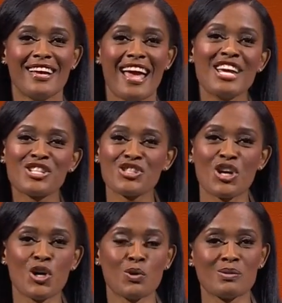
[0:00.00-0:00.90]
Asia
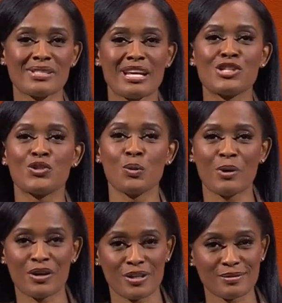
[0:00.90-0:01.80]
Jones, and Sue
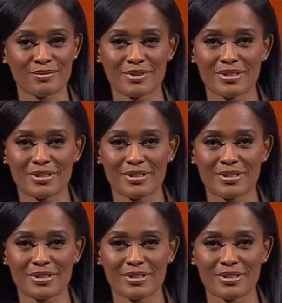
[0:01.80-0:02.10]
Bird.